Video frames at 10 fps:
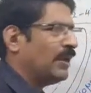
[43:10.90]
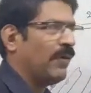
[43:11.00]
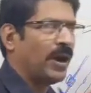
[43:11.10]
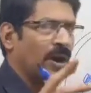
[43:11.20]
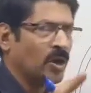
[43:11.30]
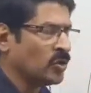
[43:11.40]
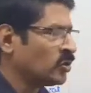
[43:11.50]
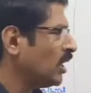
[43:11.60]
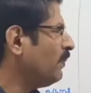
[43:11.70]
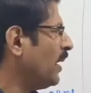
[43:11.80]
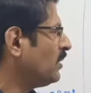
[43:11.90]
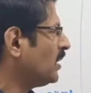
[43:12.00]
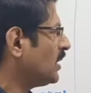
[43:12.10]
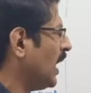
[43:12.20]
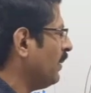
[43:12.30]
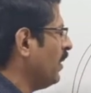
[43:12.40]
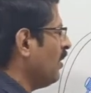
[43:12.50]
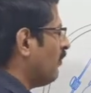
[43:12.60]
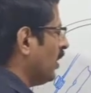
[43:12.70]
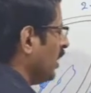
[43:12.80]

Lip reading: divided into three basic types. One